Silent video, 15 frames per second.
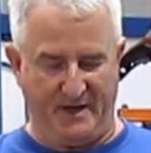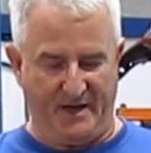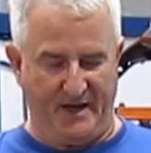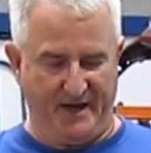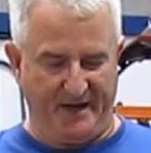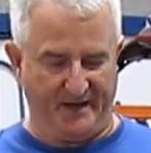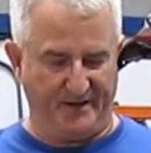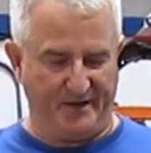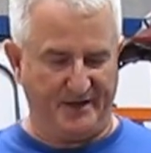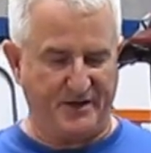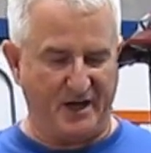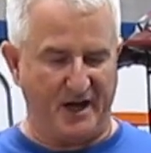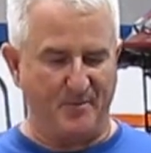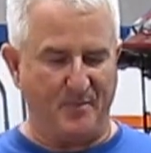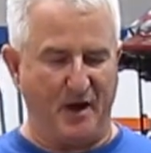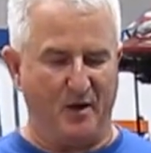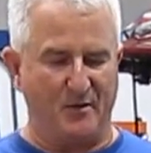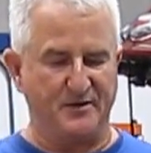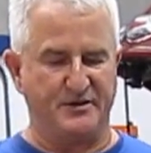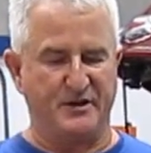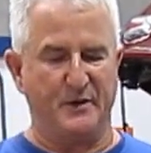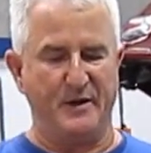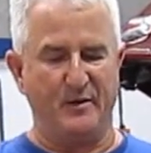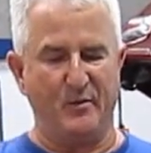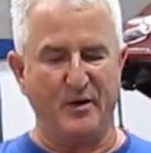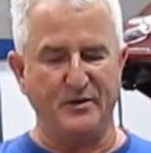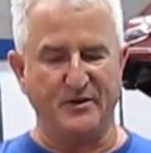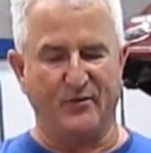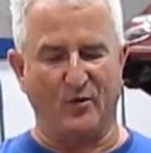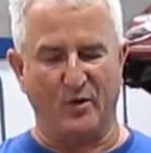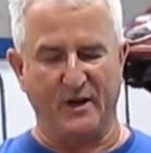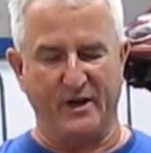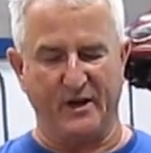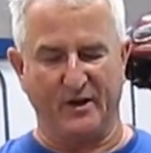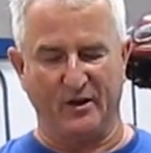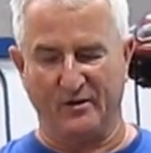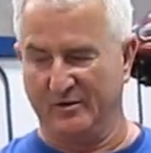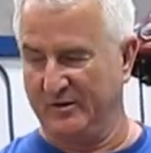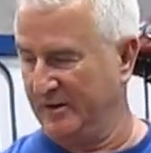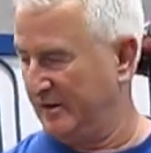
and it's got a power steering reservoir here,